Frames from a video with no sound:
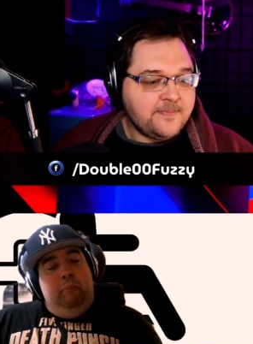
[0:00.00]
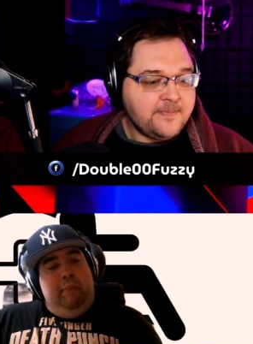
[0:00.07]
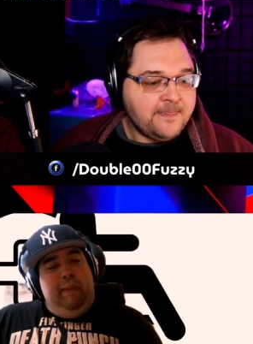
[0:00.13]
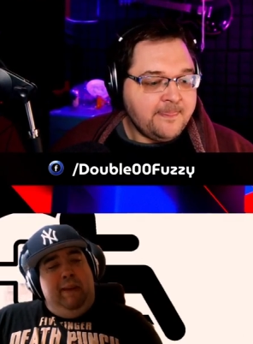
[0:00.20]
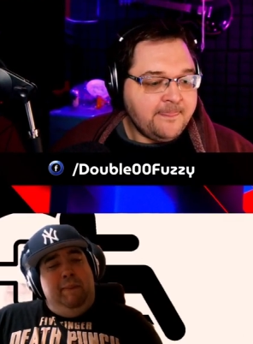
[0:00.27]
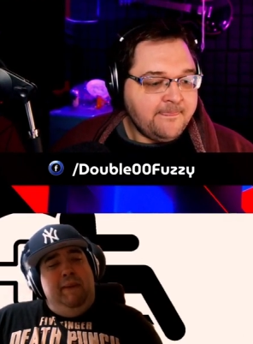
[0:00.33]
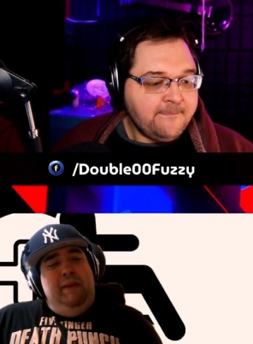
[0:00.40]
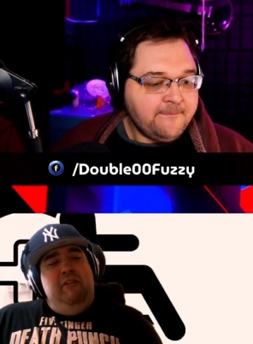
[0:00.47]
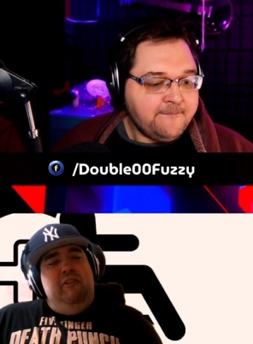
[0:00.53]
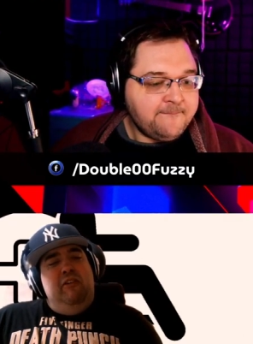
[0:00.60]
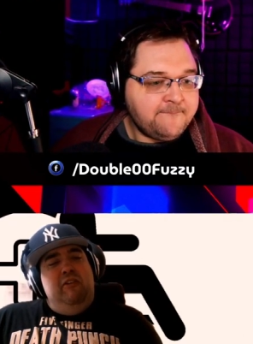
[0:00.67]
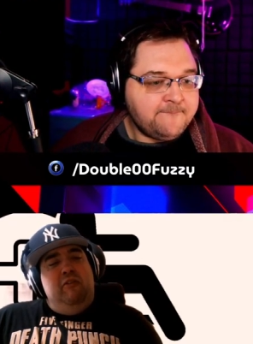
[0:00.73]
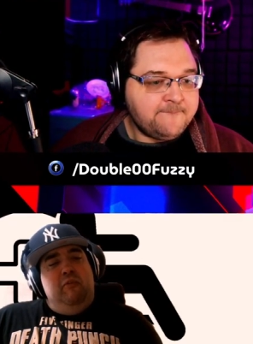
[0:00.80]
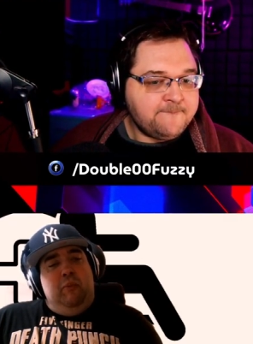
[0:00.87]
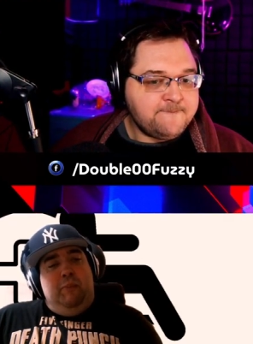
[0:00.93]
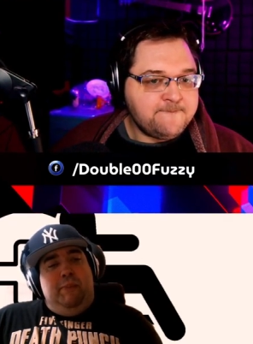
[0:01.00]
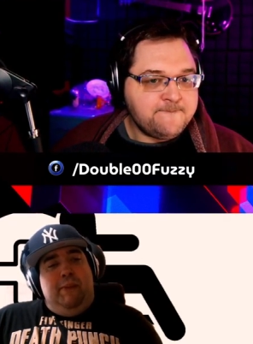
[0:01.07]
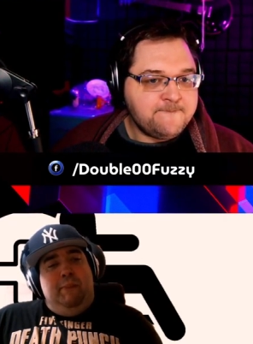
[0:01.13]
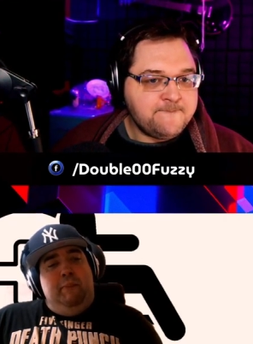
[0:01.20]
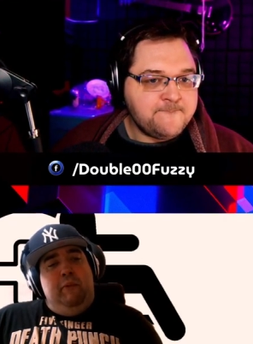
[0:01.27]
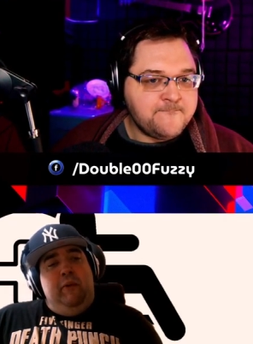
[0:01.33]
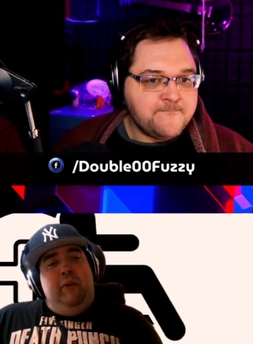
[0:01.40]
Speaker 1: Maybe she's
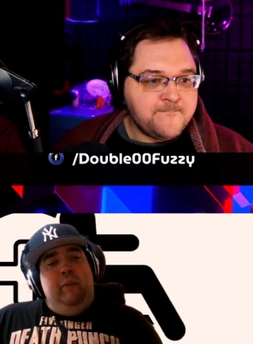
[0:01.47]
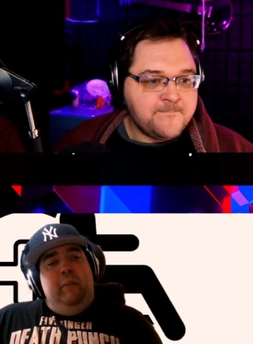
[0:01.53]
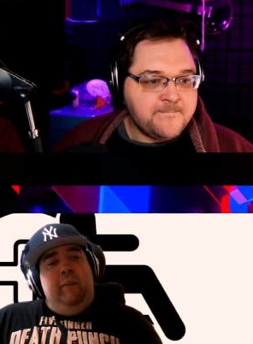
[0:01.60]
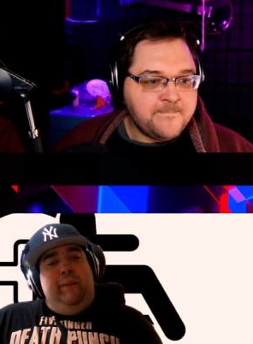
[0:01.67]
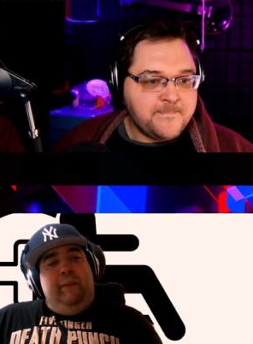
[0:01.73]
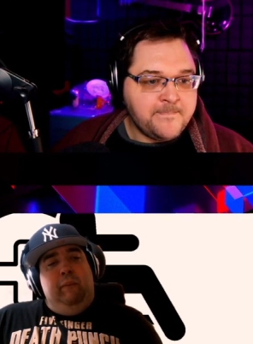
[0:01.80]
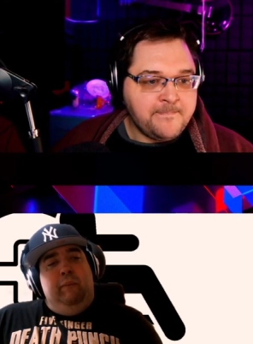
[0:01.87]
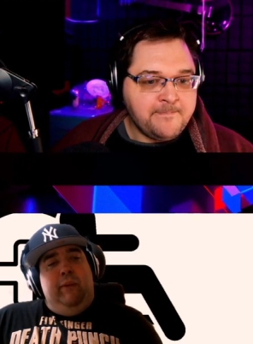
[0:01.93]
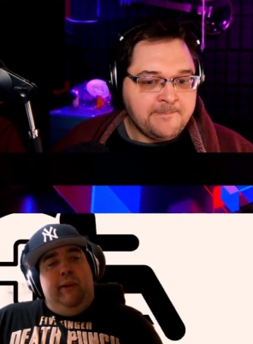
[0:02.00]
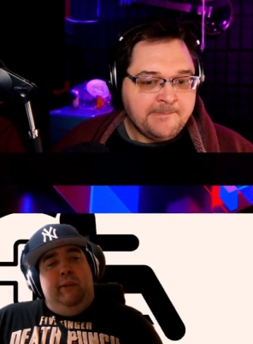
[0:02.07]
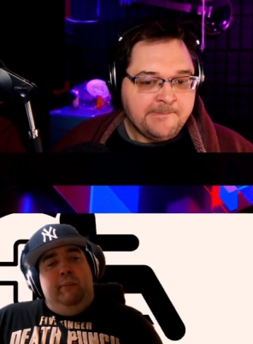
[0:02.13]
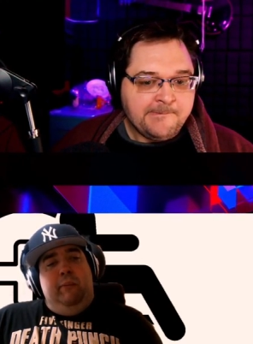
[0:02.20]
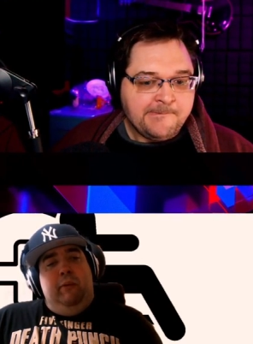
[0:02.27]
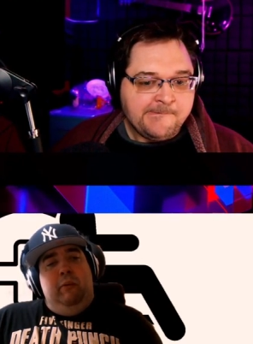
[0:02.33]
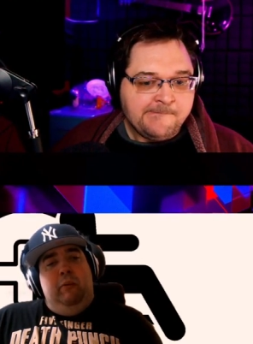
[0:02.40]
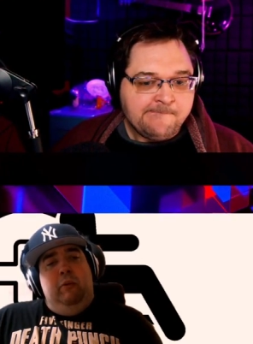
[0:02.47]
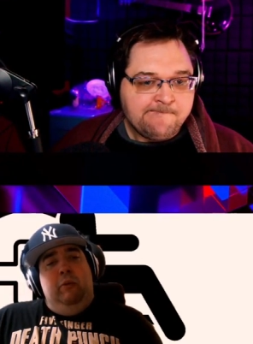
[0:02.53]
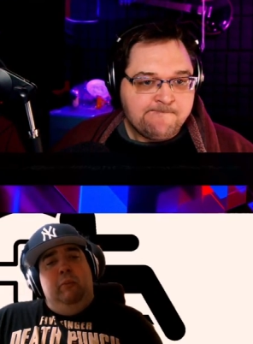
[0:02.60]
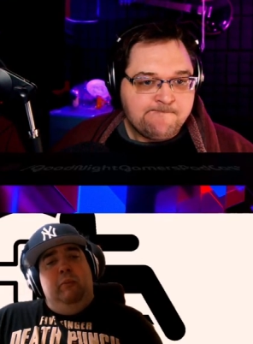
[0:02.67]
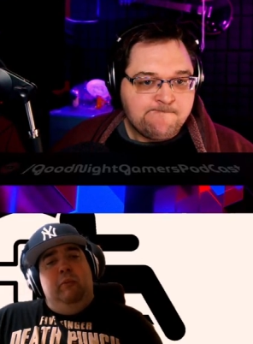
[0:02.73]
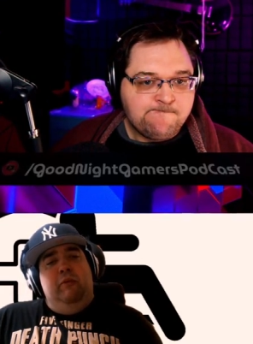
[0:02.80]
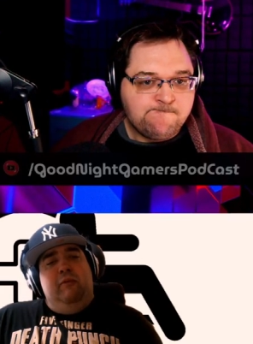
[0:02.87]
remembering what the rainbow
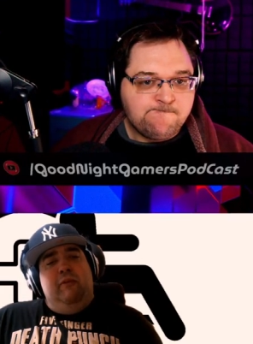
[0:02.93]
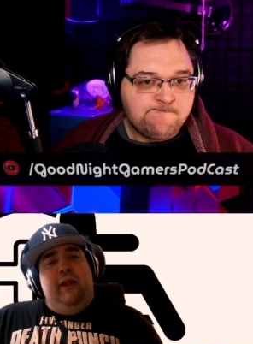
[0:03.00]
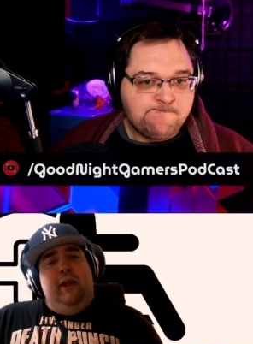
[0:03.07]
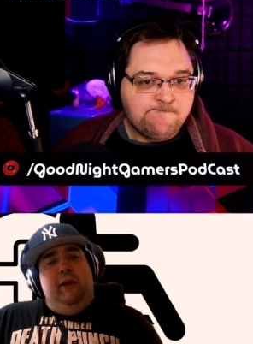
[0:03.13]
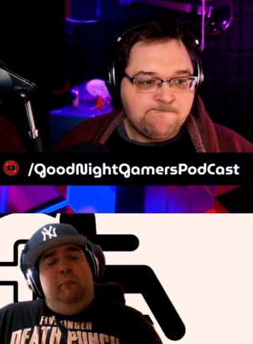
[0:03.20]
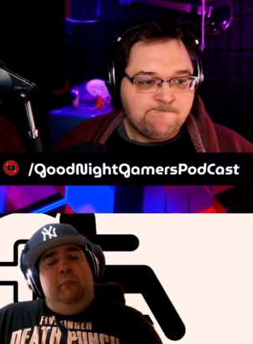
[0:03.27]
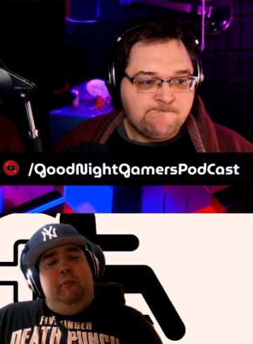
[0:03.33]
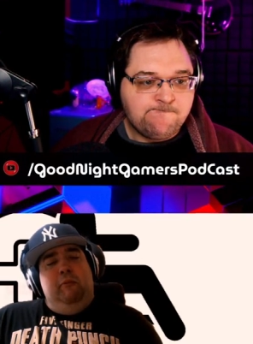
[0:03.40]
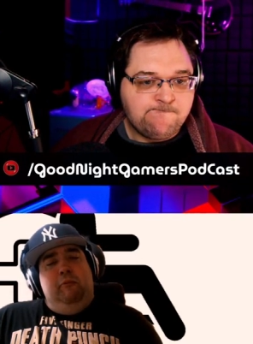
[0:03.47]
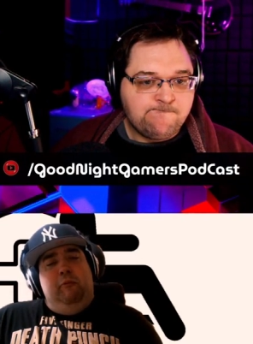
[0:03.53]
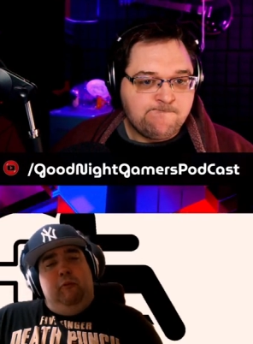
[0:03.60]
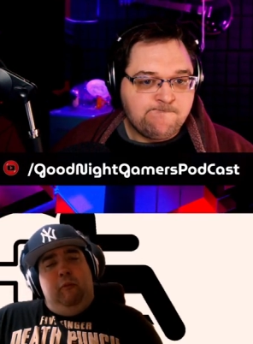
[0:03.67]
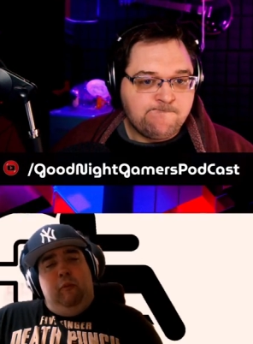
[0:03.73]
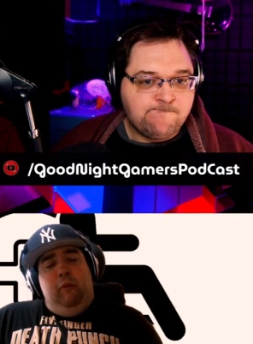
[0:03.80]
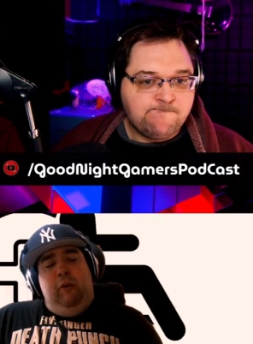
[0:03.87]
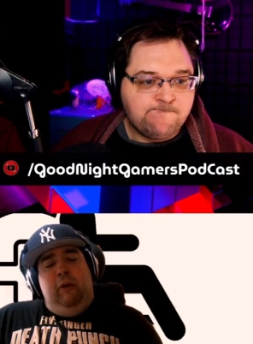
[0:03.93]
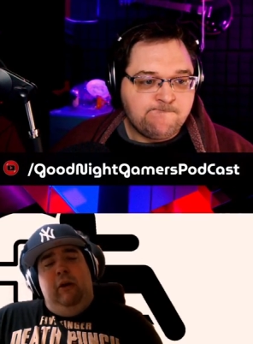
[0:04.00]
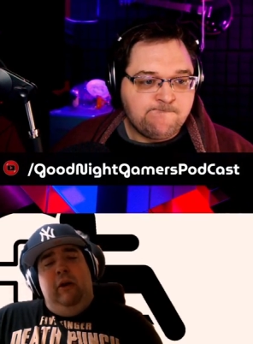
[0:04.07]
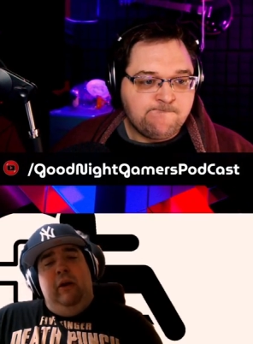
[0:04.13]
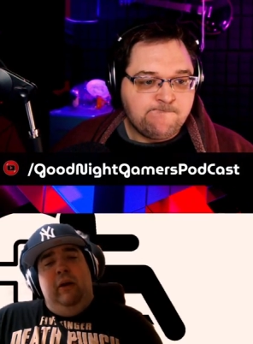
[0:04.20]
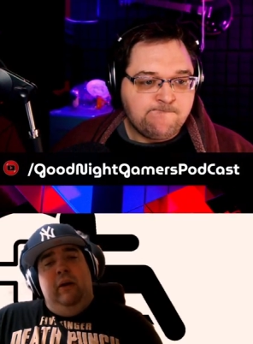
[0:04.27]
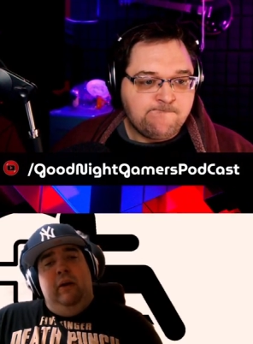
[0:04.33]
room was like
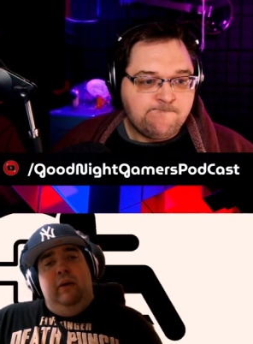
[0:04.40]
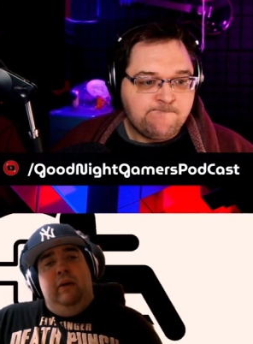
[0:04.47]
before?